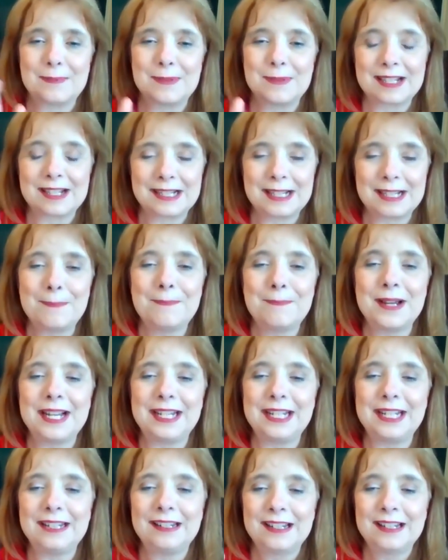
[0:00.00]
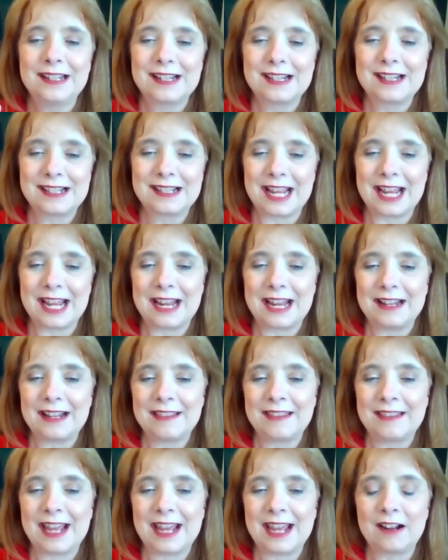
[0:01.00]
but somebody said
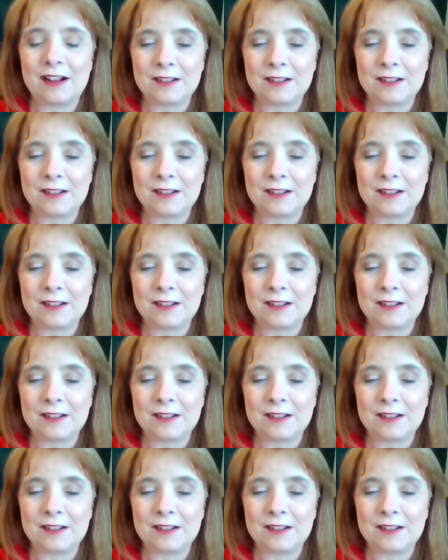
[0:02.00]
that